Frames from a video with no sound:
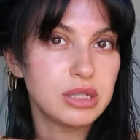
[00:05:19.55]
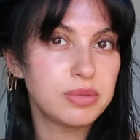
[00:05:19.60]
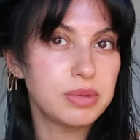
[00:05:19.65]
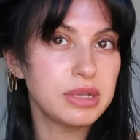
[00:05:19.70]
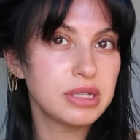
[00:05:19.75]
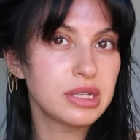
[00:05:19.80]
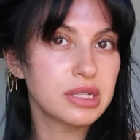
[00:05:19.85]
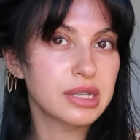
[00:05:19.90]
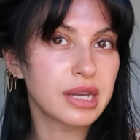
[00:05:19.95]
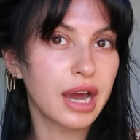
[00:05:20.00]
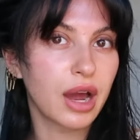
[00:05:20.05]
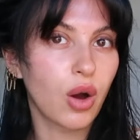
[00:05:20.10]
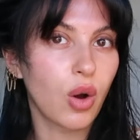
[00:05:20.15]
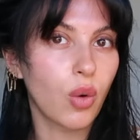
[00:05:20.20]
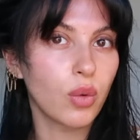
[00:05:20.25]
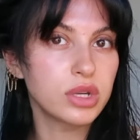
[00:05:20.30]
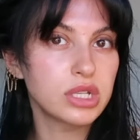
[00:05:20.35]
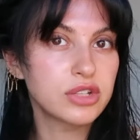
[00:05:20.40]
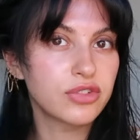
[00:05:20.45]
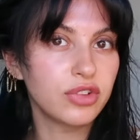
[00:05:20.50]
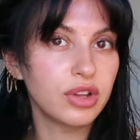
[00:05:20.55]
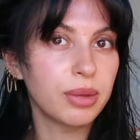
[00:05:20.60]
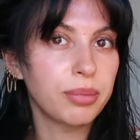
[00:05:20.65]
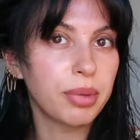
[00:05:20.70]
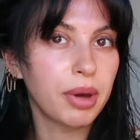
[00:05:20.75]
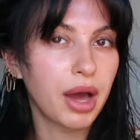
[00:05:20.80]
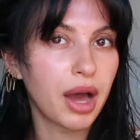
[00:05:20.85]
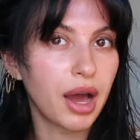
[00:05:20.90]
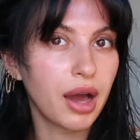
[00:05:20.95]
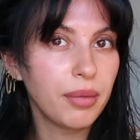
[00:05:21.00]
pieces I always
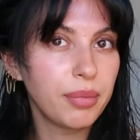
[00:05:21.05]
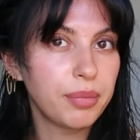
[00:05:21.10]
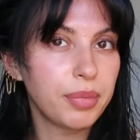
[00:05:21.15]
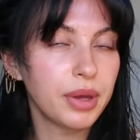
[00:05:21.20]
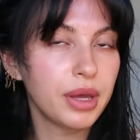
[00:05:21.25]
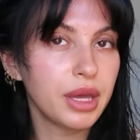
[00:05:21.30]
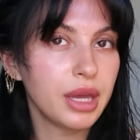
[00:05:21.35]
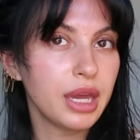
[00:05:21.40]
flip up